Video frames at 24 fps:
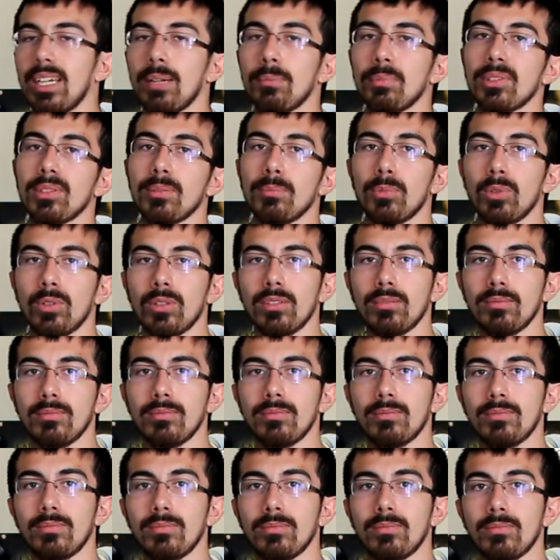typing some more.
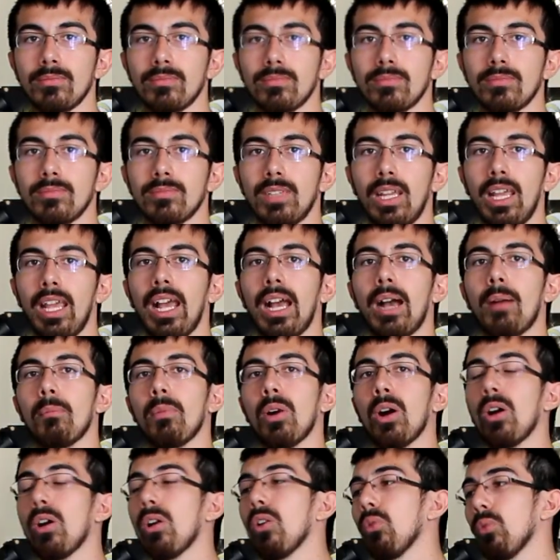
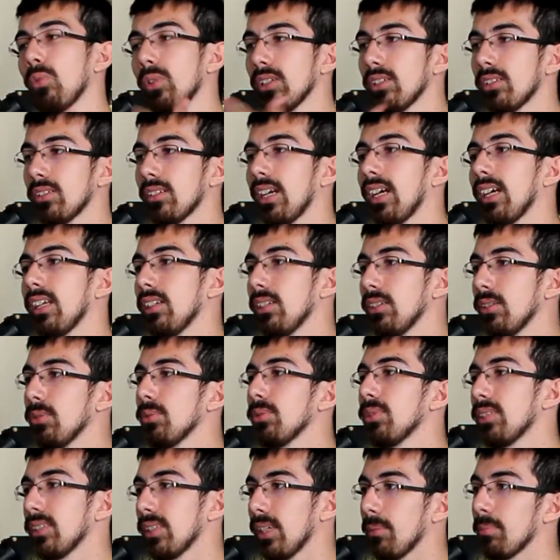I'm always trying to
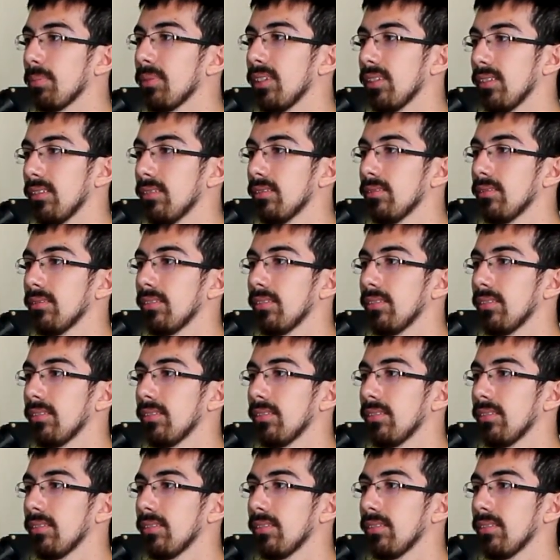do something.